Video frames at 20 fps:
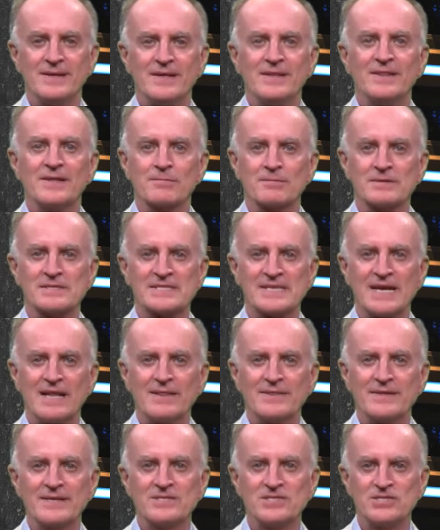The
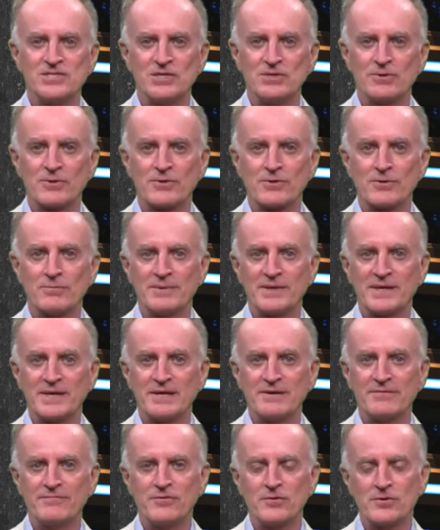resulting geotherm,
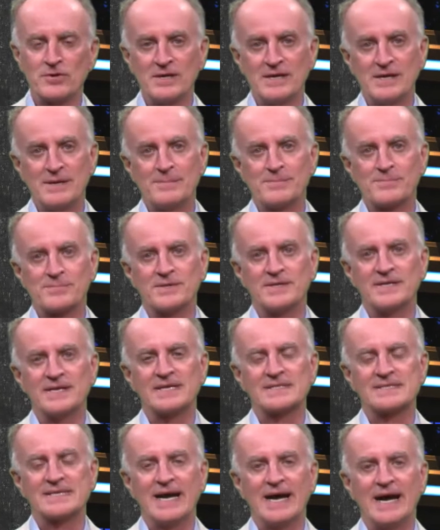therefore,
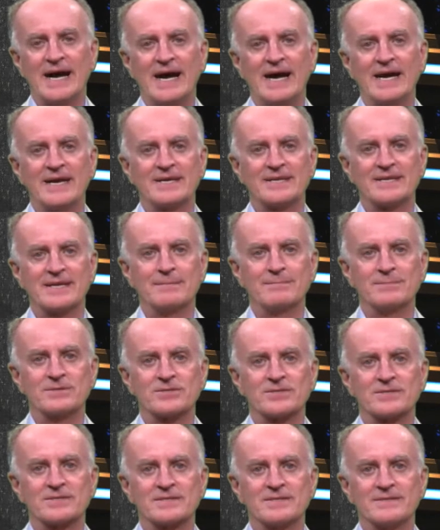predicts higher
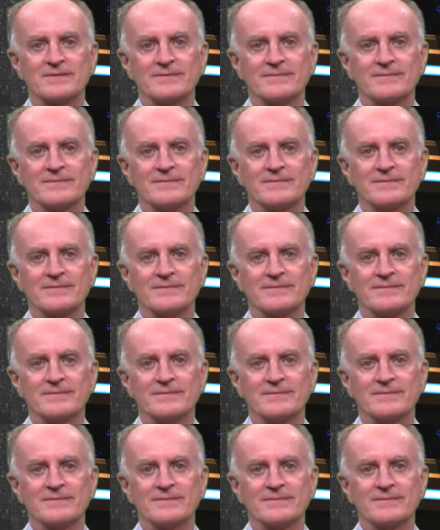temperatures.